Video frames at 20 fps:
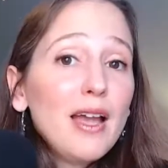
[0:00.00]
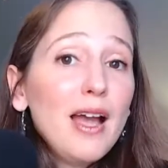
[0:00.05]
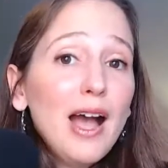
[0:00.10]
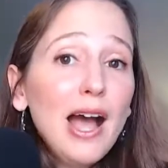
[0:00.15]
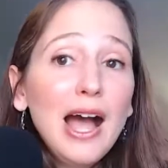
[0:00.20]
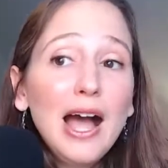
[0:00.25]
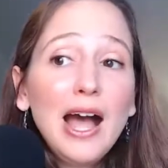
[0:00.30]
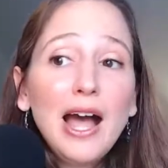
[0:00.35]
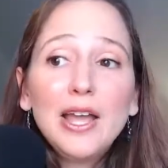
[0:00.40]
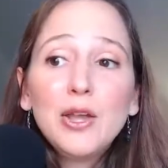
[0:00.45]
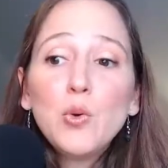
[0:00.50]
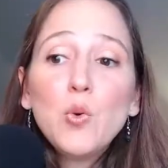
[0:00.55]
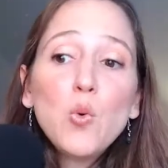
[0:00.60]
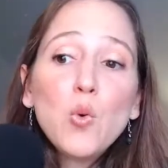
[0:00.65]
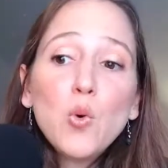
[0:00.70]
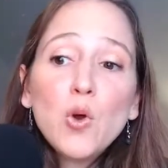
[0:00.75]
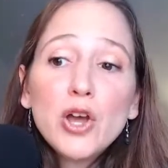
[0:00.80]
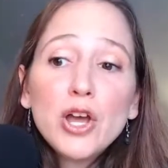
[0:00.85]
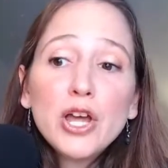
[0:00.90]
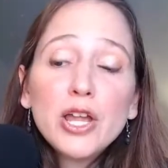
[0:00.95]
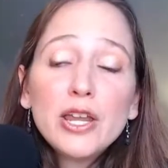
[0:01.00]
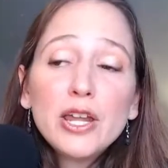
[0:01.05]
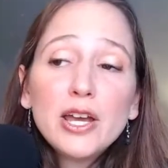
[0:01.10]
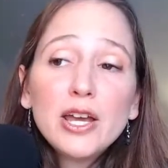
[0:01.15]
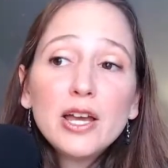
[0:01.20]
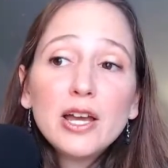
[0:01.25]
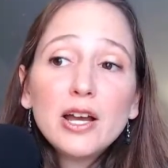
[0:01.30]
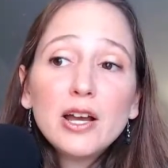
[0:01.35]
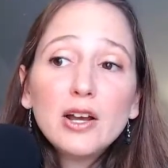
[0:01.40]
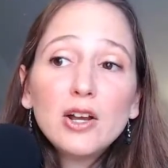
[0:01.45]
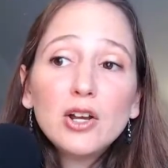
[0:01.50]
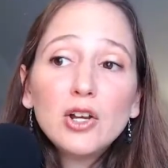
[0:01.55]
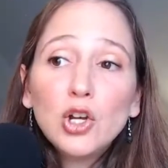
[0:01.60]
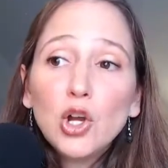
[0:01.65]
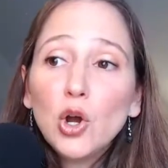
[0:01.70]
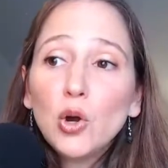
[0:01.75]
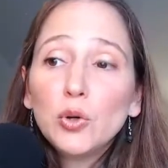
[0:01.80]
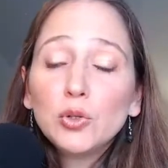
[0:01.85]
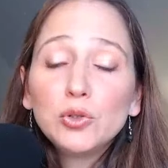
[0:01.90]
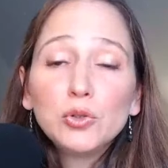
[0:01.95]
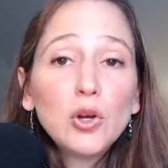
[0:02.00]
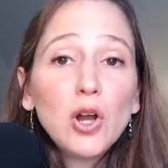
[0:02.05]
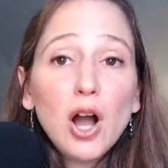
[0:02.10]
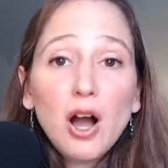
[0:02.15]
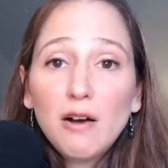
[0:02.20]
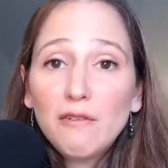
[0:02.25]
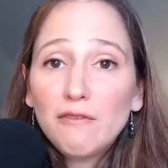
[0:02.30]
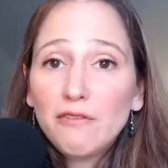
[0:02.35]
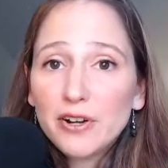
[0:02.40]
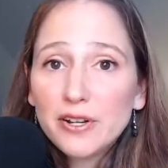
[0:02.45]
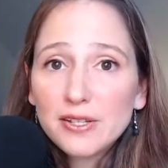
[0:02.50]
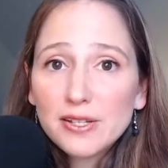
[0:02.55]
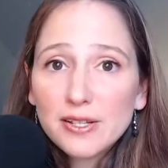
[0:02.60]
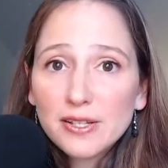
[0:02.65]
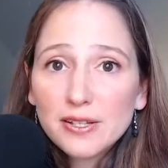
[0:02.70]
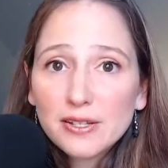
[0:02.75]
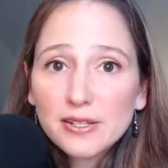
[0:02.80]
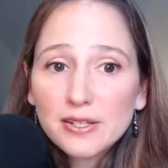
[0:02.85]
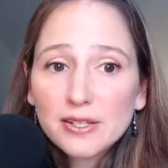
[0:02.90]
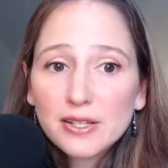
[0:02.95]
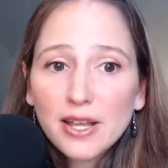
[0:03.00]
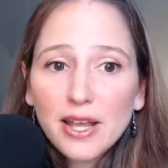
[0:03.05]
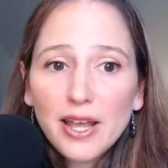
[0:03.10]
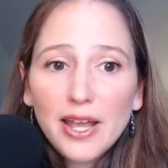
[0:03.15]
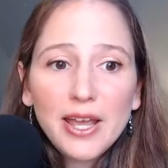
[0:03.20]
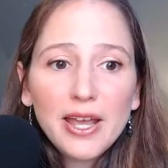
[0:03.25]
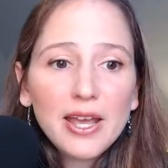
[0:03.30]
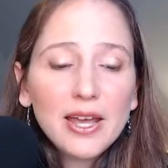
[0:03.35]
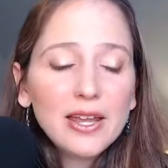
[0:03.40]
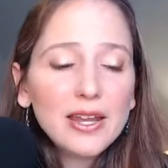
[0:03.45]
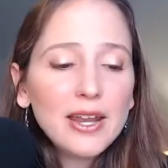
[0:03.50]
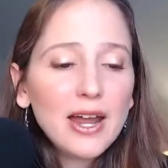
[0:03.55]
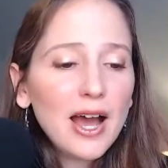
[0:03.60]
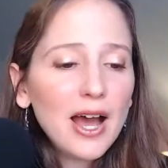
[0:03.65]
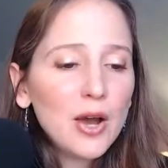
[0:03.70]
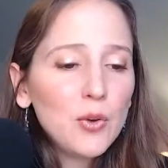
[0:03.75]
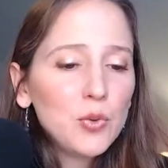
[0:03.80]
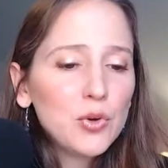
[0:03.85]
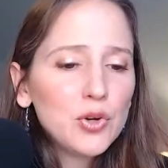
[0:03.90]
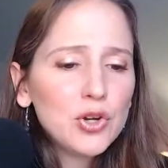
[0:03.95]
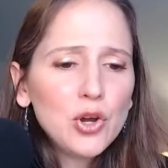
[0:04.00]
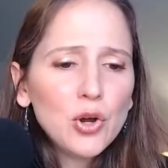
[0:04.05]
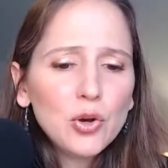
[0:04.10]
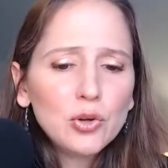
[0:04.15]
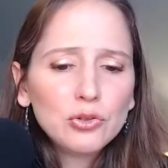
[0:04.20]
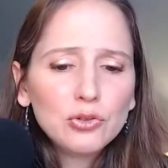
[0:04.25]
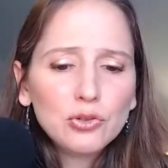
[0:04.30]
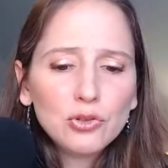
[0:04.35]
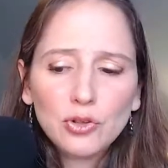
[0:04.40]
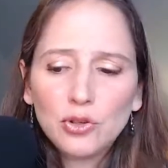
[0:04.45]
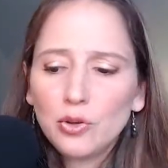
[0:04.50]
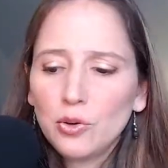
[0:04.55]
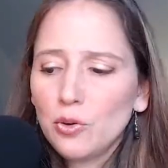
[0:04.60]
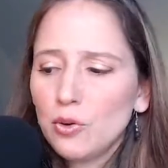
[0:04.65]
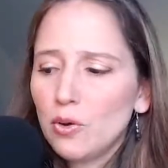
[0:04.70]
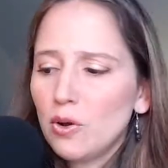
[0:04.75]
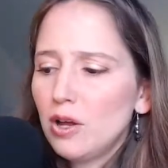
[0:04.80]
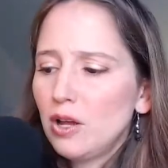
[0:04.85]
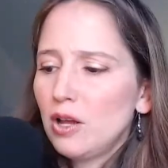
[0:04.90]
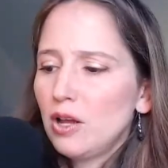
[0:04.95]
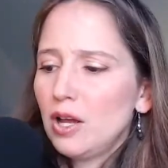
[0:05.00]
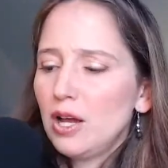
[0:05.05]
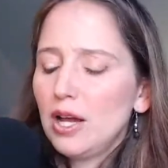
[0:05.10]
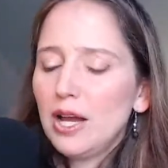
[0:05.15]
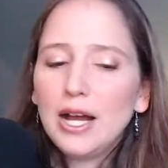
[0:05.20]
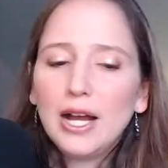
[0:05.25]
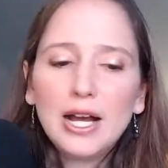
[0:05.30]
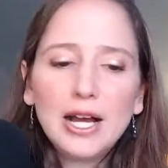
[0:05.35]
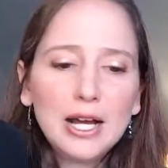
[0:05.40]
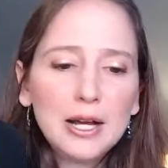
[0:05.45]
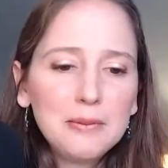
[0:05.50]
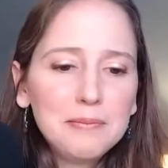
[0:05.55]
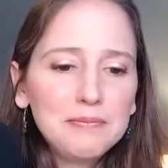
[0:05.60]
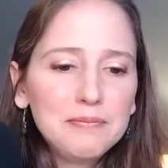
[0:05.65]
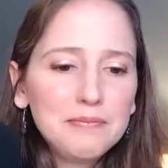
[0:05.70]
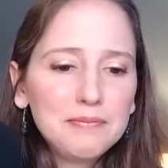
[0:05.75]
I would go to conferences and I would go to I